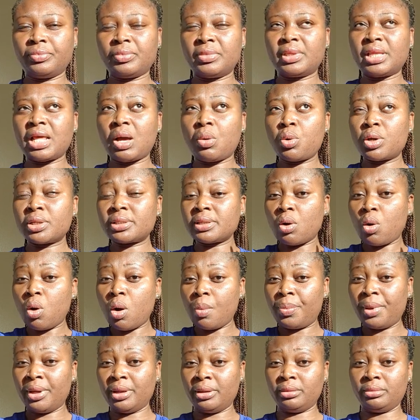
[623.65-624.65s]
that was the
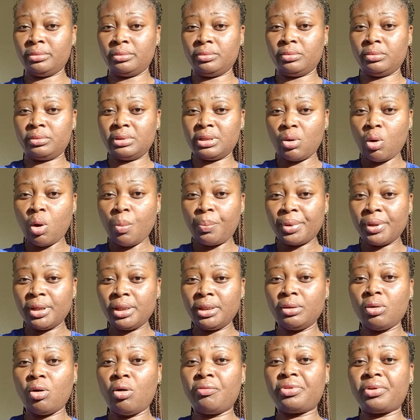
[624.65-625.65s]
opening
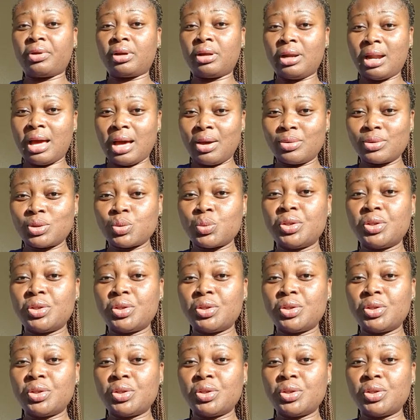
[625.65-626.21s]
of the clouds.